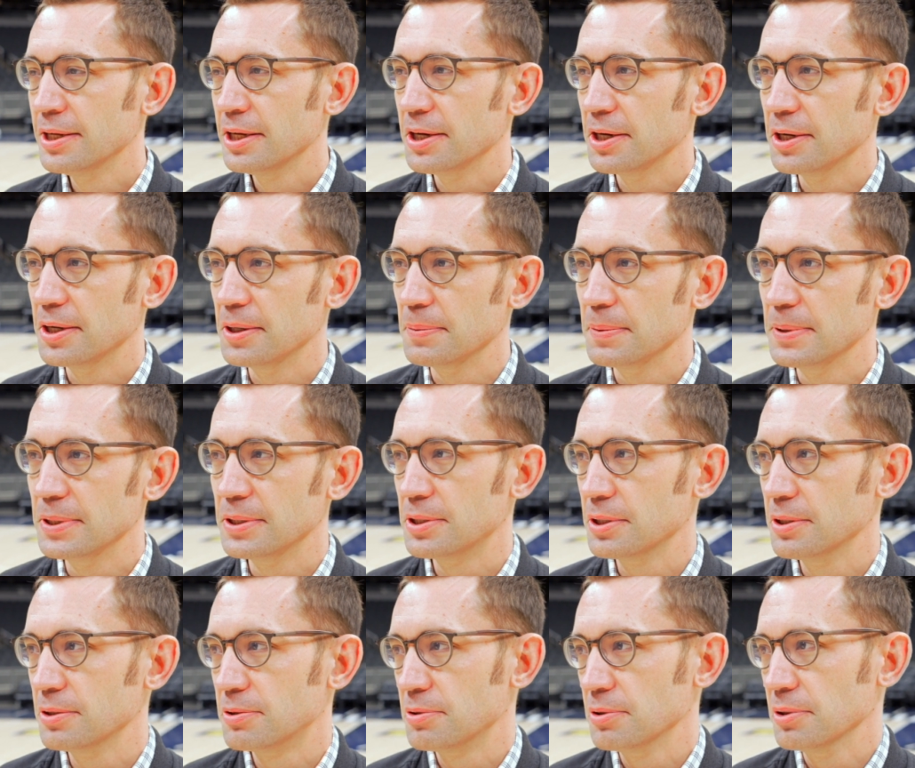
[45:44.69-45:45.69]
Um, it's,
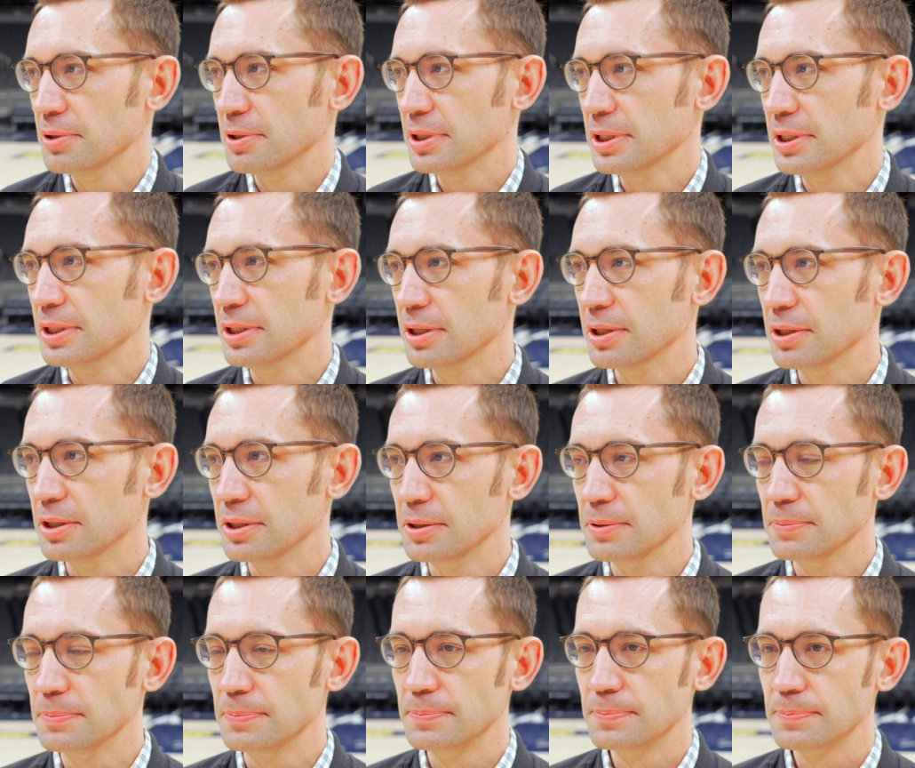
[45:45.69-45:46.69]
it's really
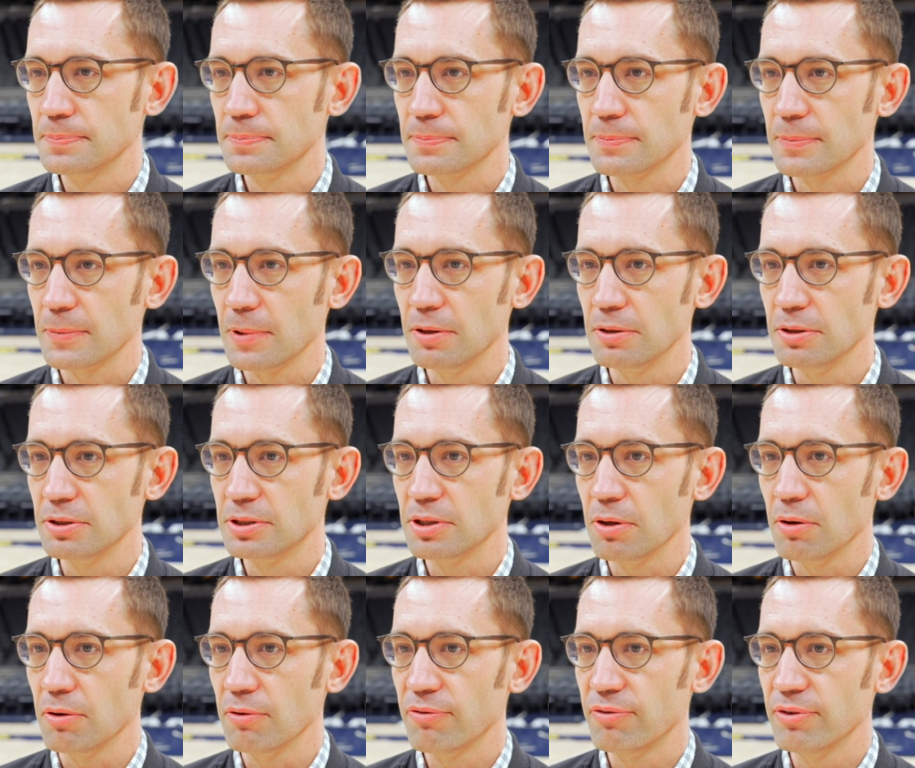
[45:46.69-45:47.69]
um, on
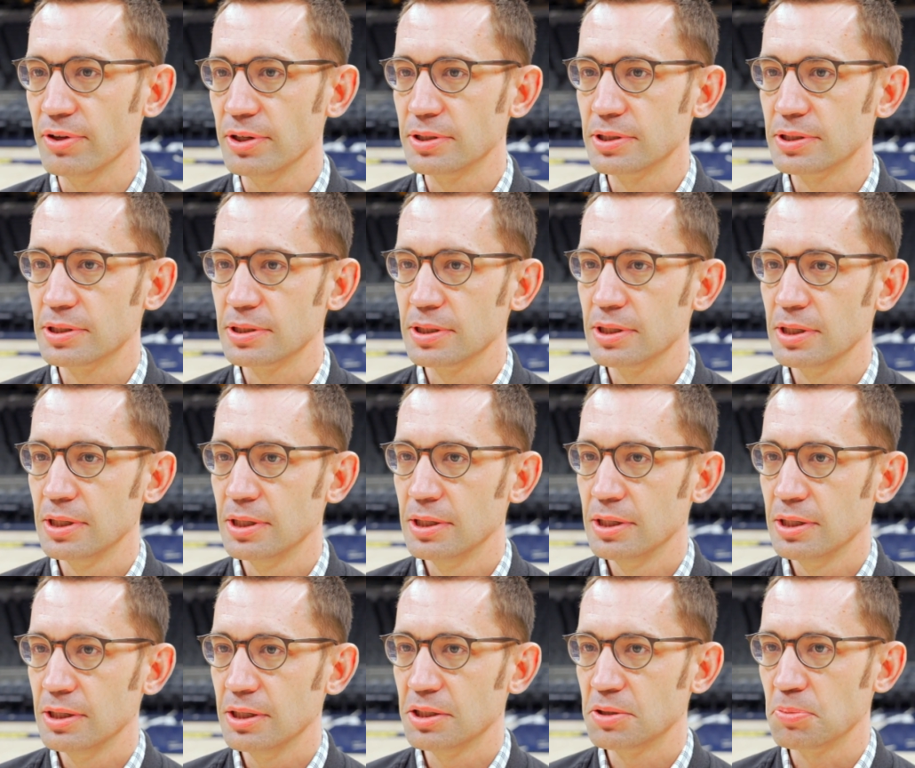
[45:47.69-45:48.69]
yourself. It's,
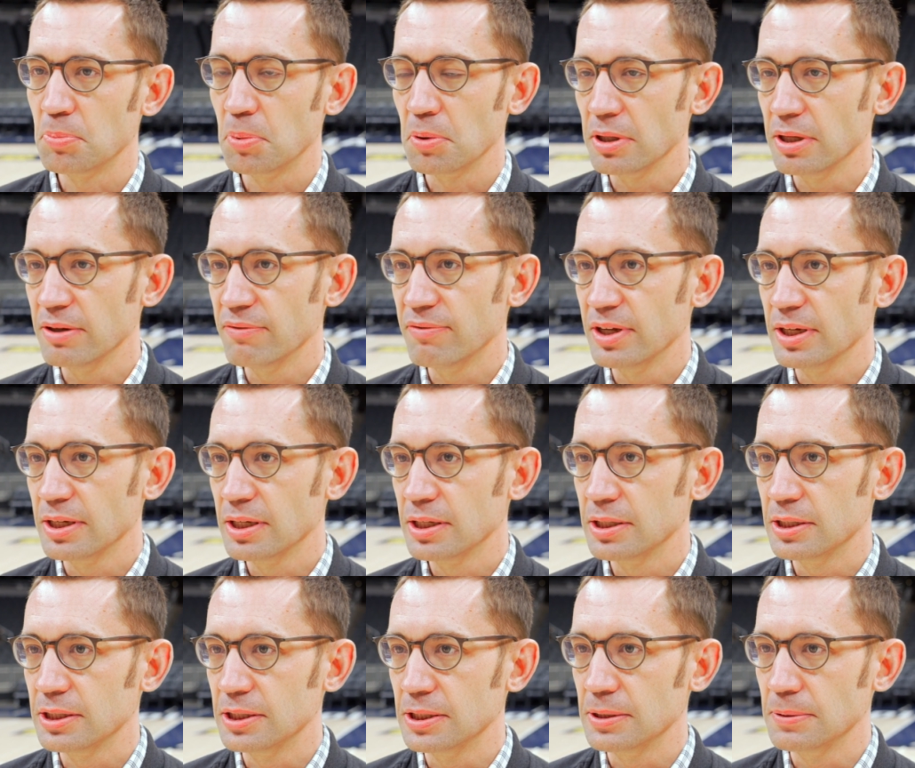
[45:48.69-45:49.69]
it's believing.
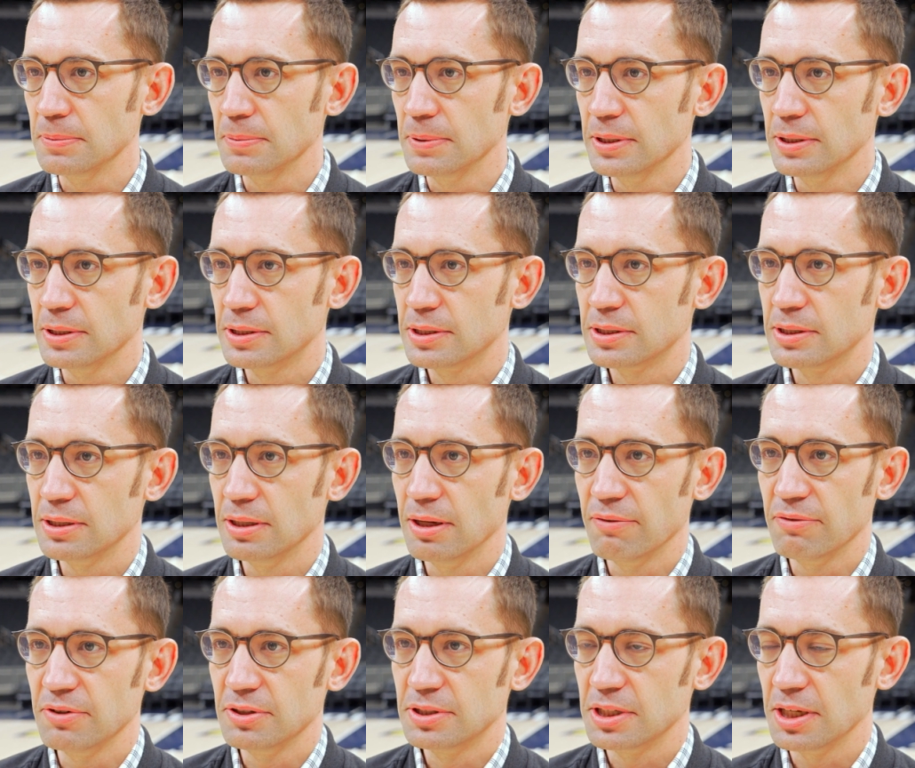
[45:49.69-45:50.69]
Um, it's
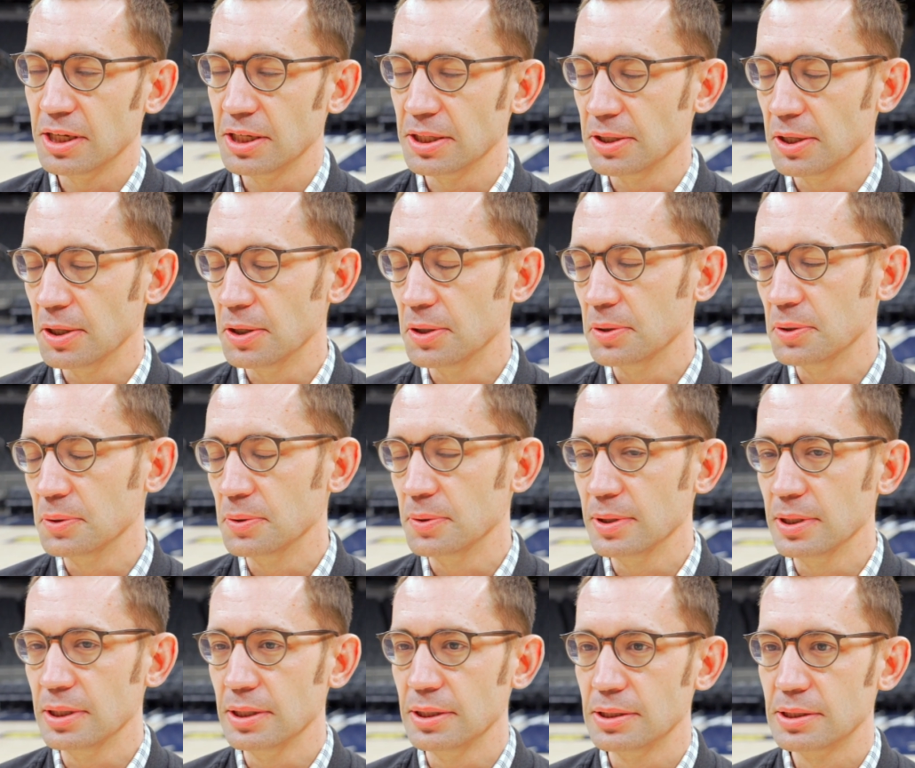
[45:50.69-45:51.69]
never saying no.
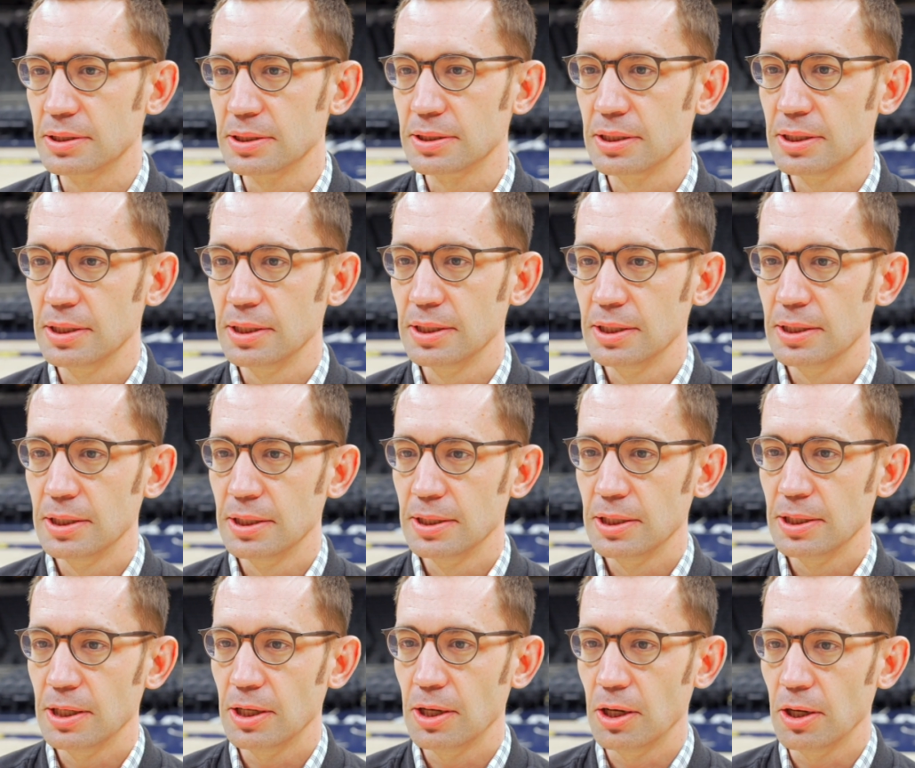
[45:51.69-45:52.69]
It's
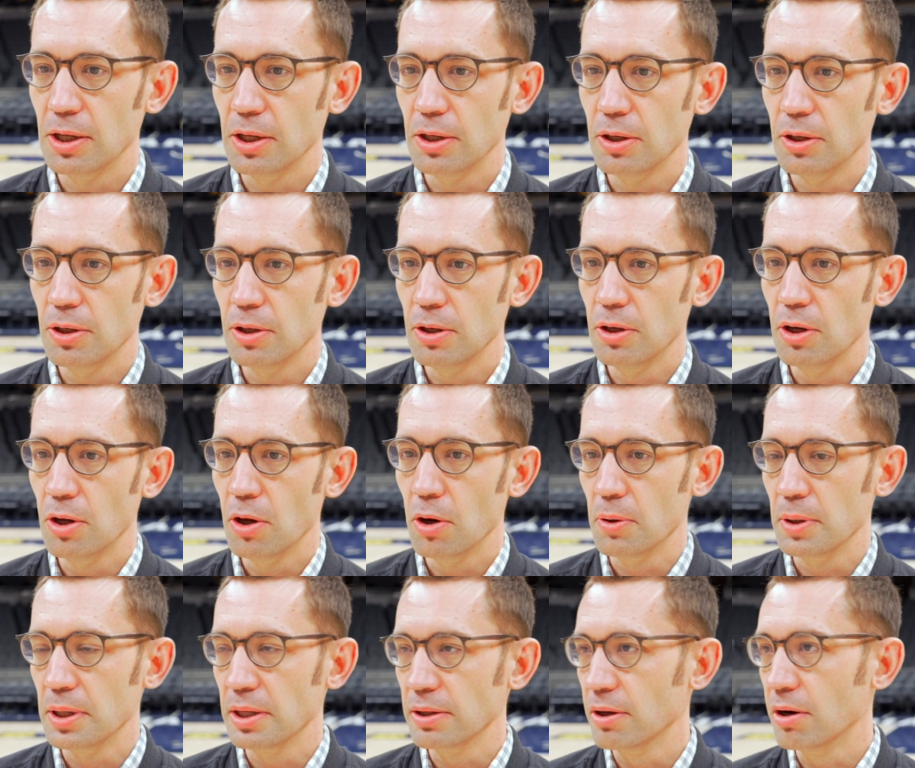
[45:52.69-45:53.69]
uh,
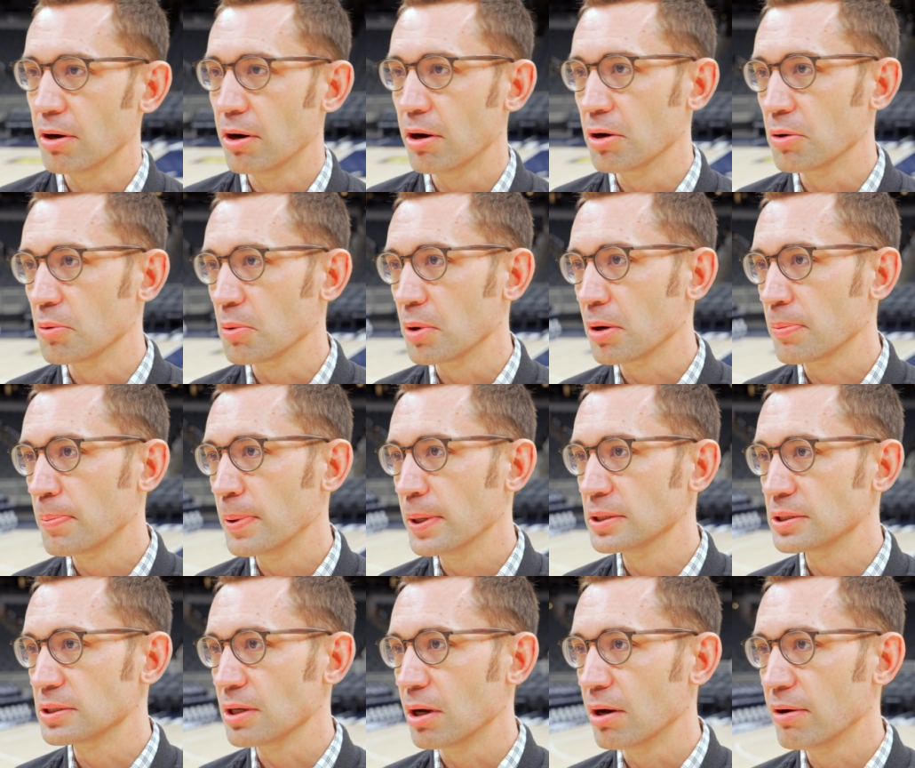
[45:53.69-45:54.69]
knowing that hard work
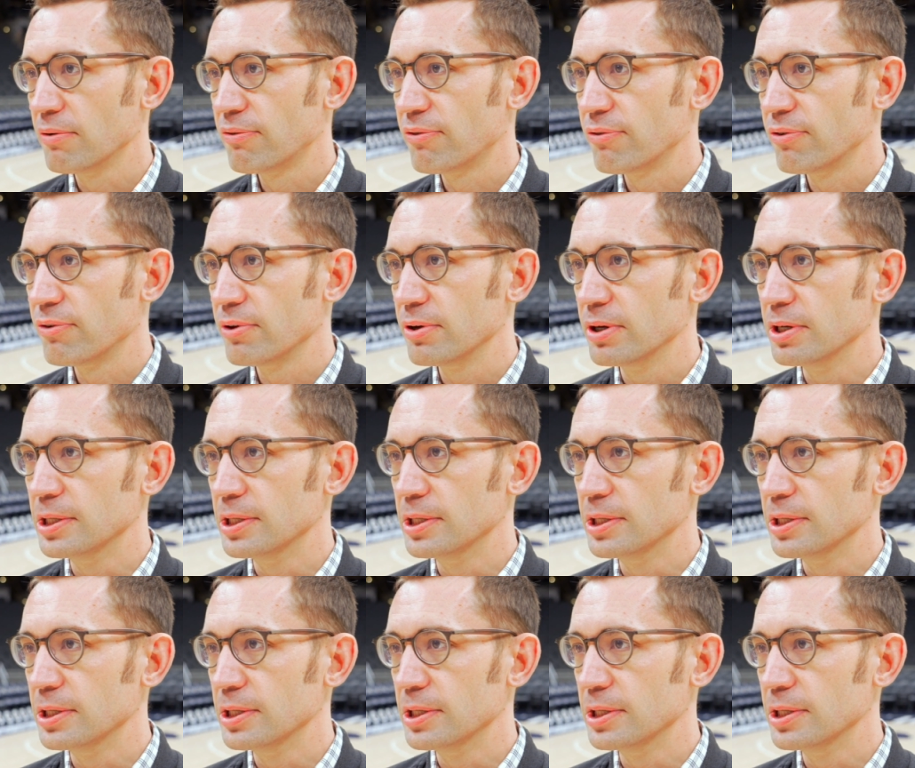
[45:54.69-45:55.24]
pays off.